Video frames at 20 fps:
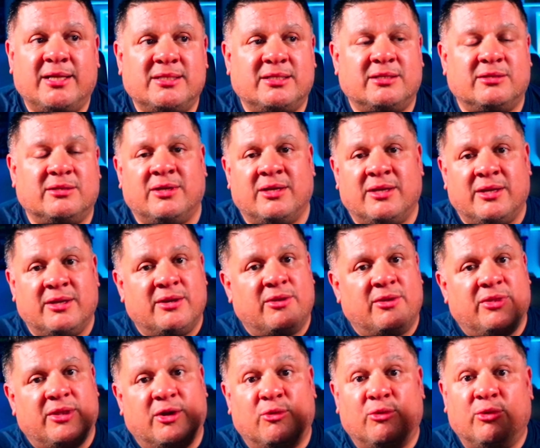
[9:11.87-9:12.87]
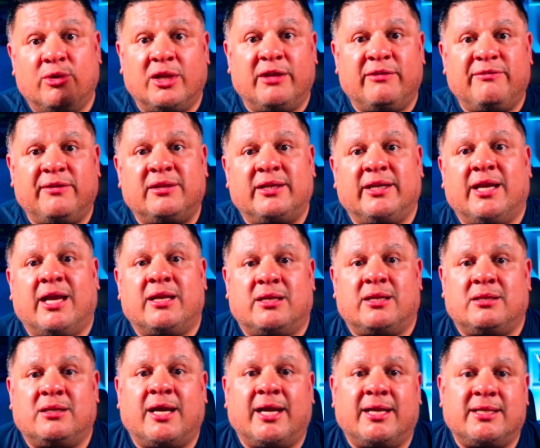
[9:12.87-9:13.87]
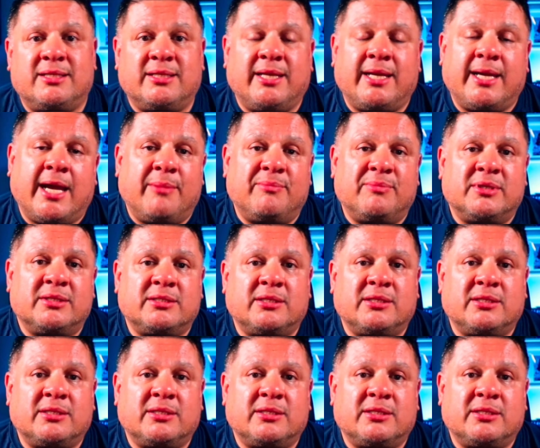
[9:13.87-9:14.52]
So they're really filling in a nice gap